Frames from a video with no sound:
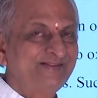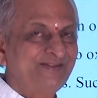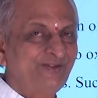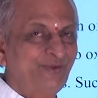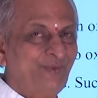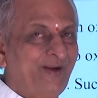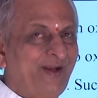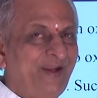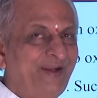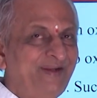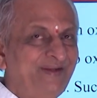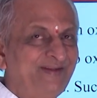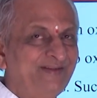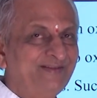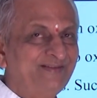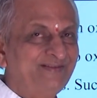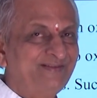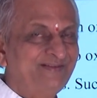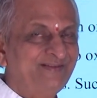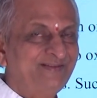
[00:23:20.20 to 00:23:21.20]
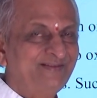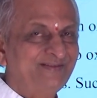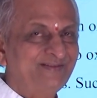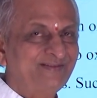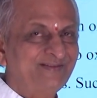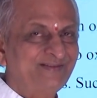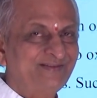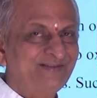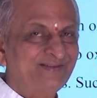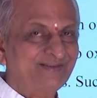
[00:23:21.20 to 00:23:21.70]
Why?
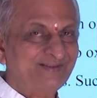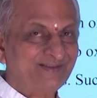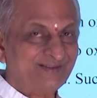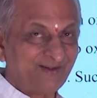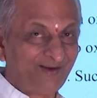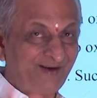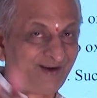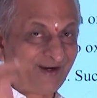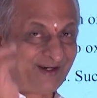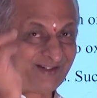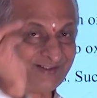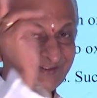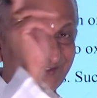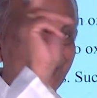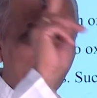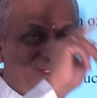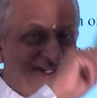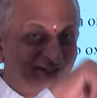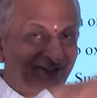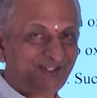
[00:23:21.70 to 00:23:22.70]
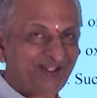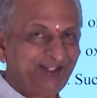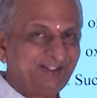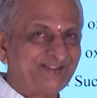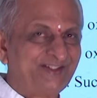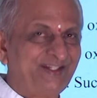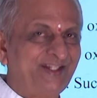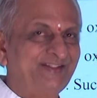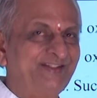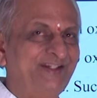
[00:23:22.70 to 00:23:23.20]
God's creation
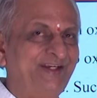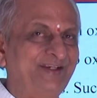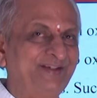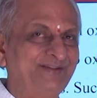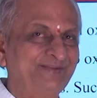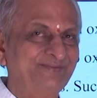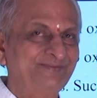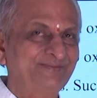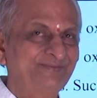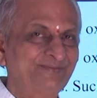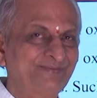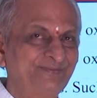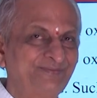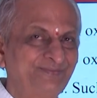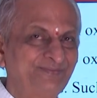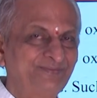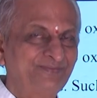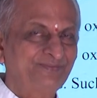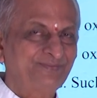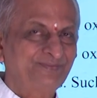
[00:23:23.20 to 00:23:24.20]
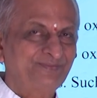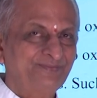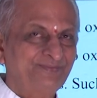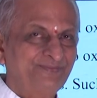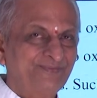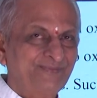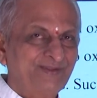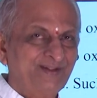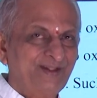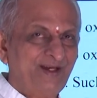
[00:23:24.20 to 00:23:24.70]
is like that.
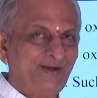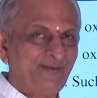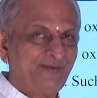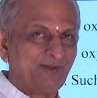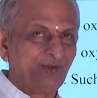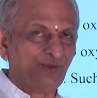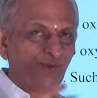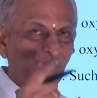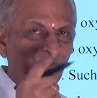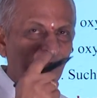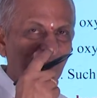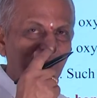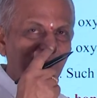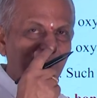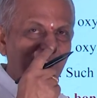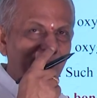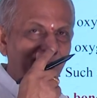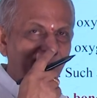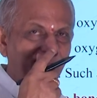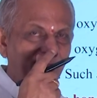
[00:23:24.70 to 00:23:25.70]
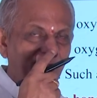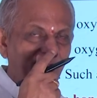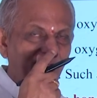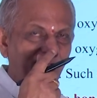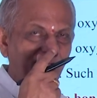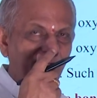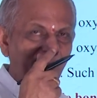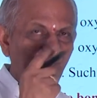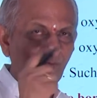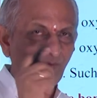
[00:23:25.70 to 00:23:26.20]
Our nose will
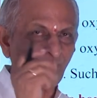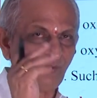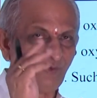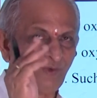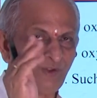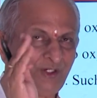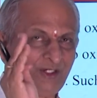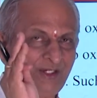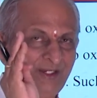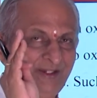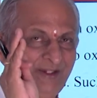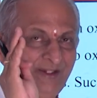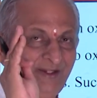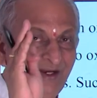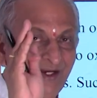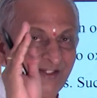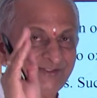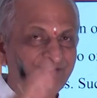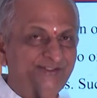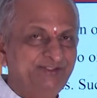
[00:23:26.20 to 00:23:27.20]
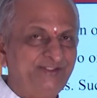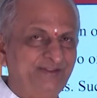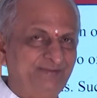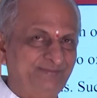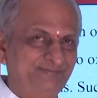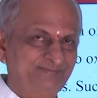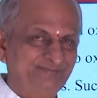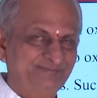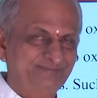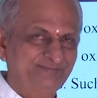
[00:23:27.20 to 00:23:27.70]
absorb only
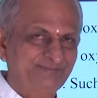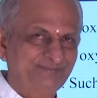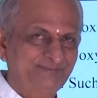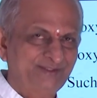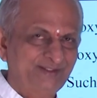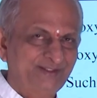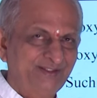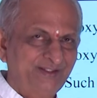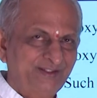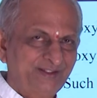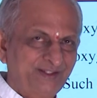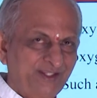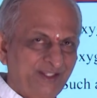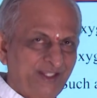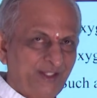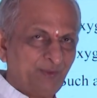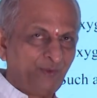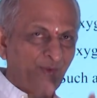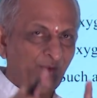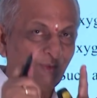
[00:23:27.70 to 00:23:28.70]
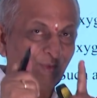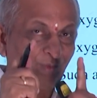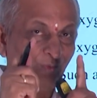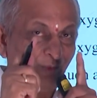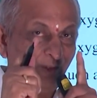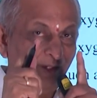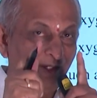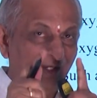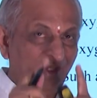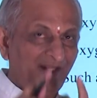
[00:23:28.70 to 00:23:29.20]
oxygen, give out
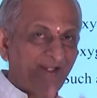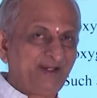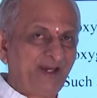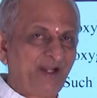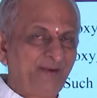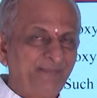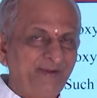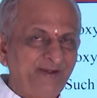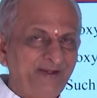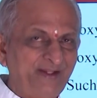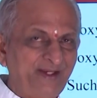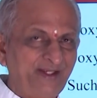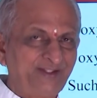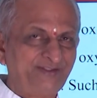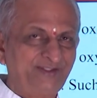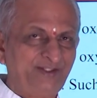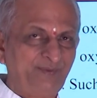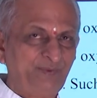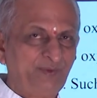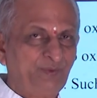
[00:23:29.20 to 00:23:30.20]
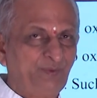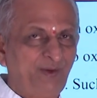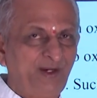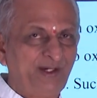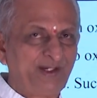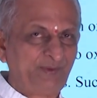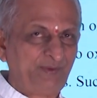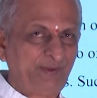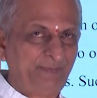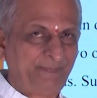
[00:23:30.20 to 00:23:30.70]
only carbon dioxide with
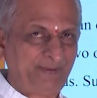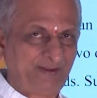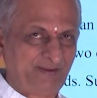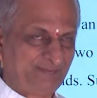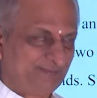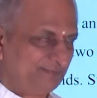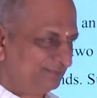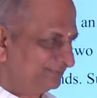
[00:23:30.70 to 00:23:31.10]
water vapor.